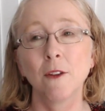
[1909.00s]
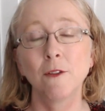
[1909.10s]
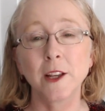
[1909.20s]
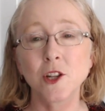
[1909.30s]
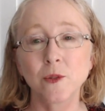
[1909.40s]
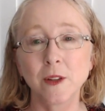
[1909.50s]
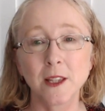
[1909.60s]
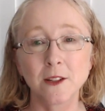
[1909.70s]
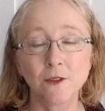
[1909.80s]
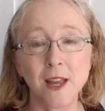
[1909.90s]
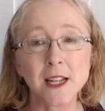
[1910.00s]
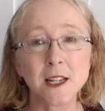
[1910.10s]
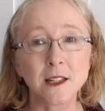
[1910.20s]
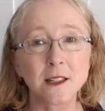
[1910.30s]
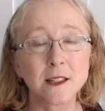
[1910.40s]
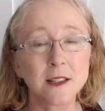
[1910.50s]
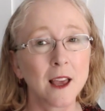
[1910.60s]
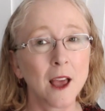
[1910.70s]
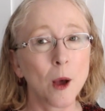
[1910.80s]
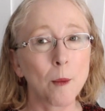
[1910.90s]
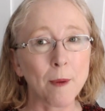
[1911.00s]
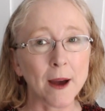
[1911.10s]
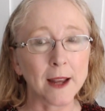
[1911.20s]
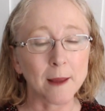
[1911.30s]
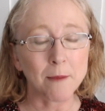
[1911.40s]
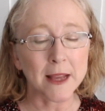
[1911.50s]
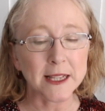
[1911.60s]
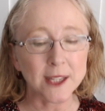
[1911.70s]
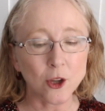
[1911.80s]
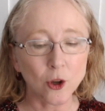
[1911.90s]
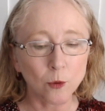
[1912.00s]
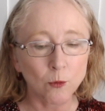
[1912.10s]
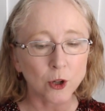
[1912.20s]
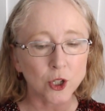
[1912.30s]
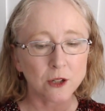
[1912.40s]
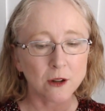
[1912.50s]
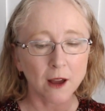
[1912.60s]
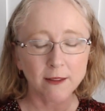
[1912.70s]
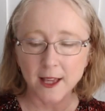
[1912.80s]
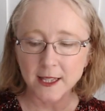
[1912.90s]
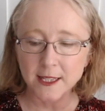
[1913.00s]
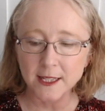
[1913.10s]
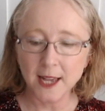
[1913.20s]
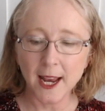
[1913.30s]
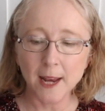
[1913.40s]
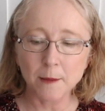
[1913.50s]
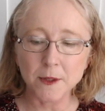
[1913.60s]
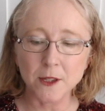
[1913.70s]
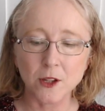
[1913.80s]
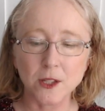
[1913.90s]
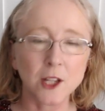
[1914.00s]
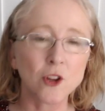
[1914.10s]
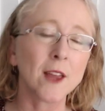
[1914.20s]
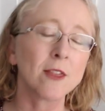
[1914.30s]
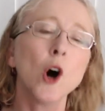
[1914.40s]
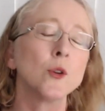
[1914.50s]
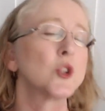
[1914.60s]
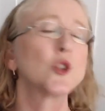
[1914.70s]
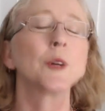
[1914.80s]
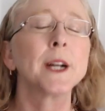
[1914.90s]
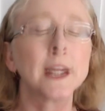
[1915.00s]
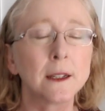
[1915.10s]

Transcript: feature in The Defenders. But it means that you can watch, I think it's 10 episodes, and you get the whole story.